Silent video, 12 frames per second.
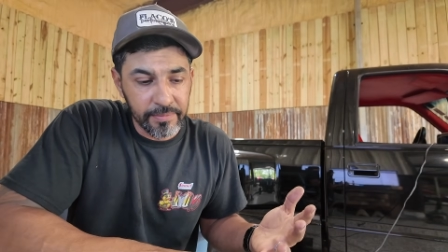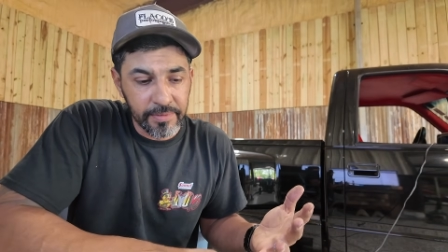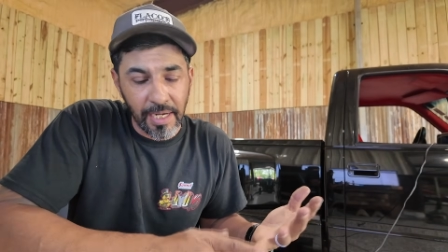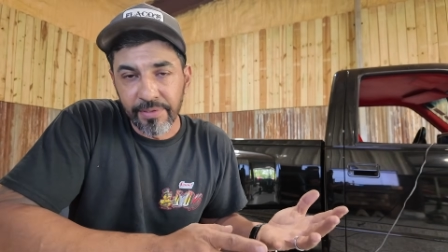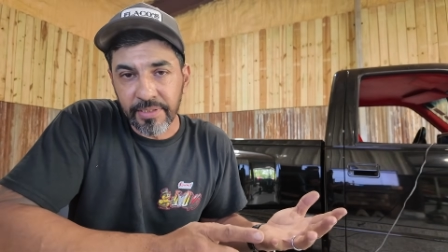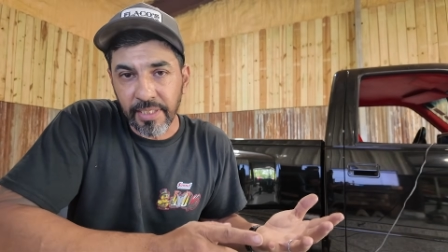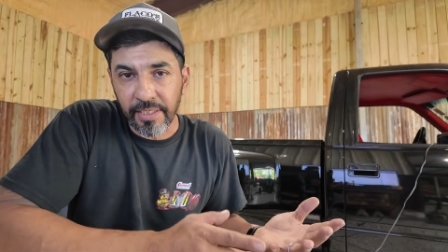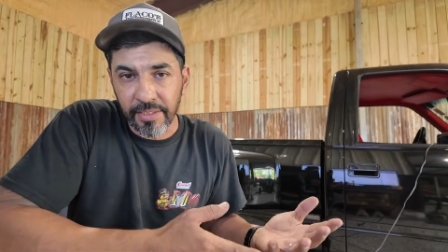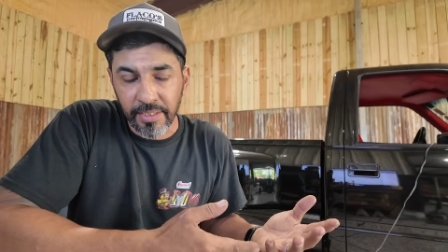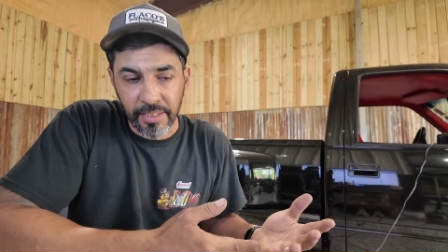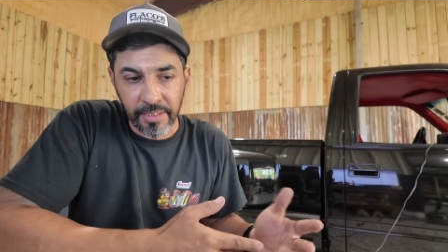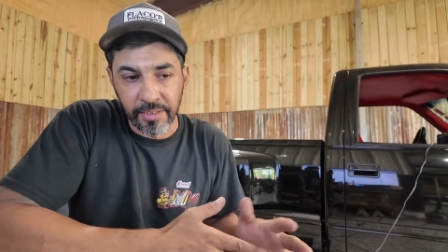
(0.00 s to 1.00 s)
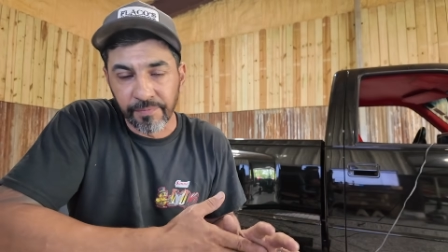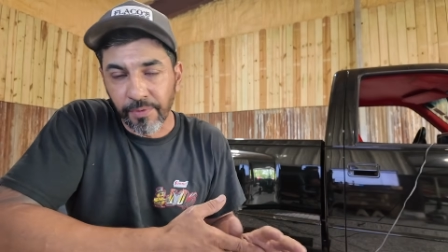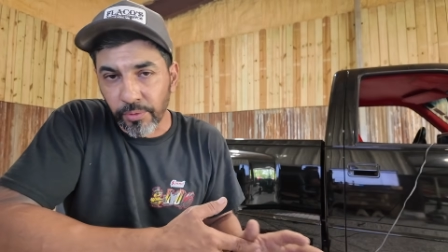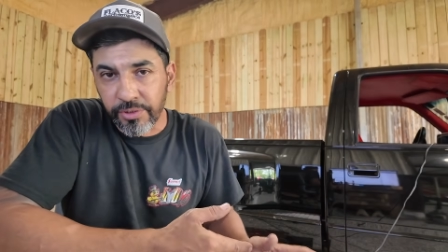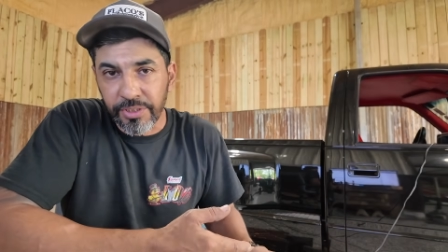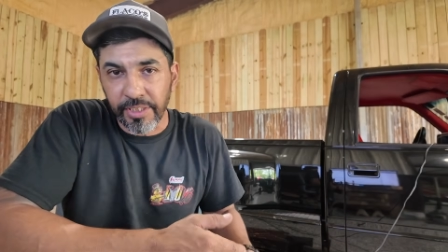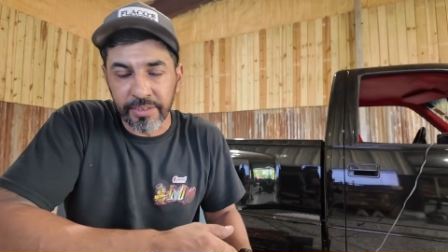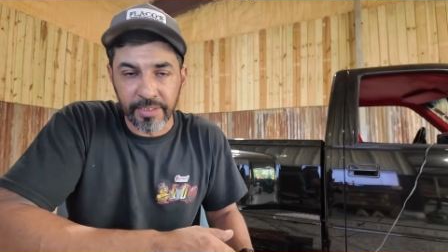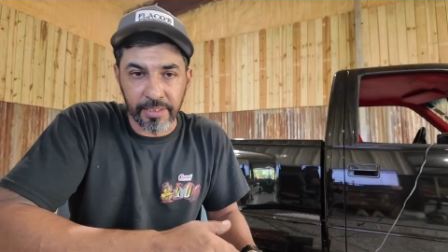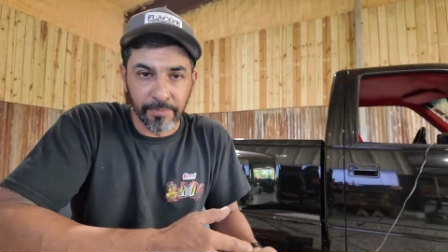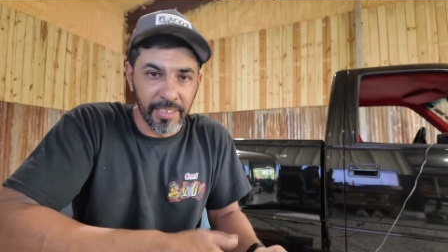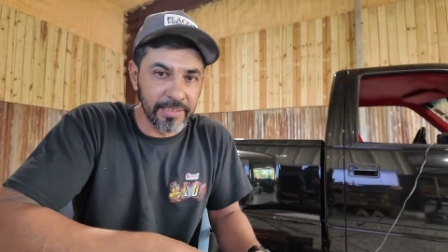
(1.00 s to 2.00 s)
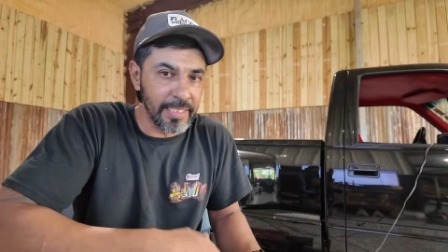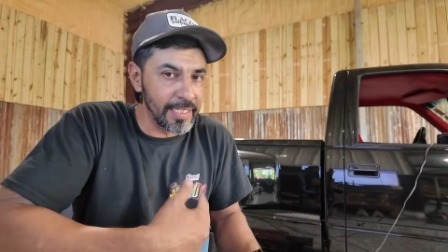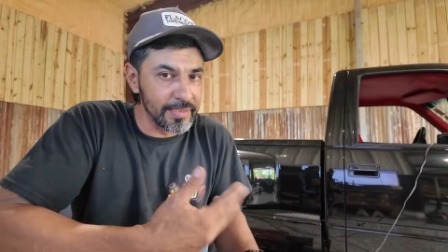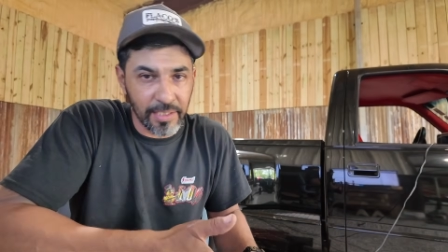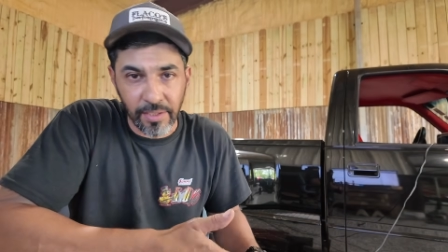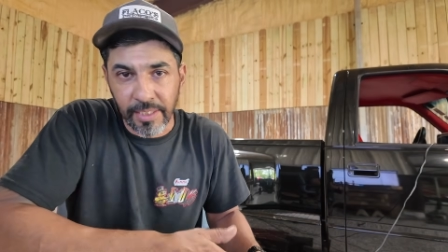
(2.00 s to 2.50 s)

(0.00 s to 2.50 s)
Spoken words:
obviously the voltages and the milliseconds and all